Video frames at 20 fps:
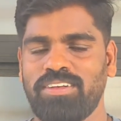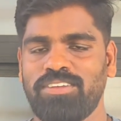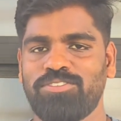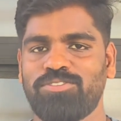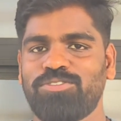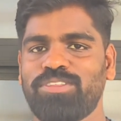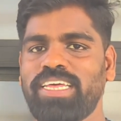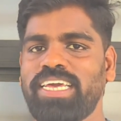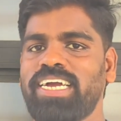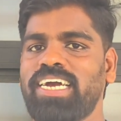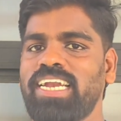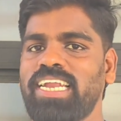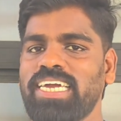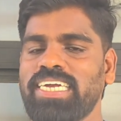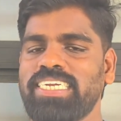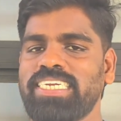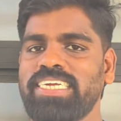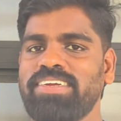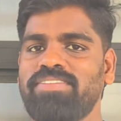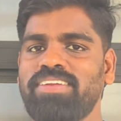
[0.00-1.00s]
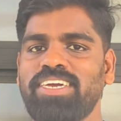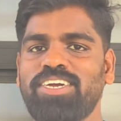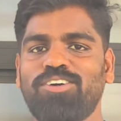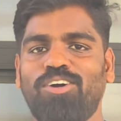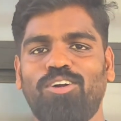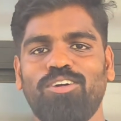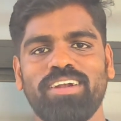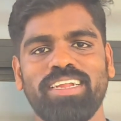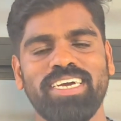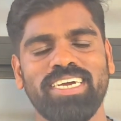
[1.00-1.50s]
So they collectively
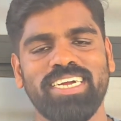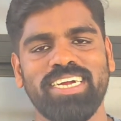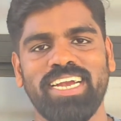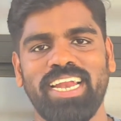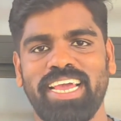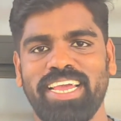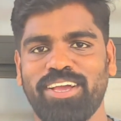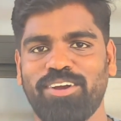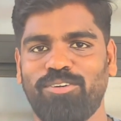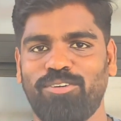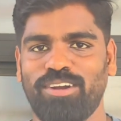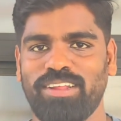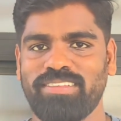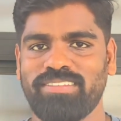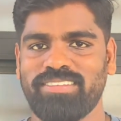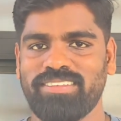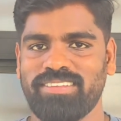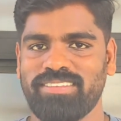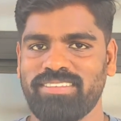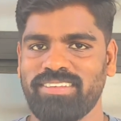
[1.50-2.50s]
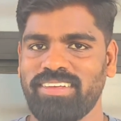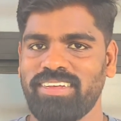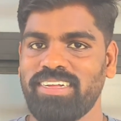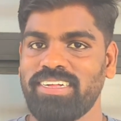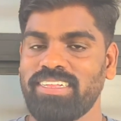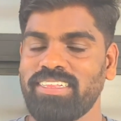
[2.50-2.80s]
called glycolysis.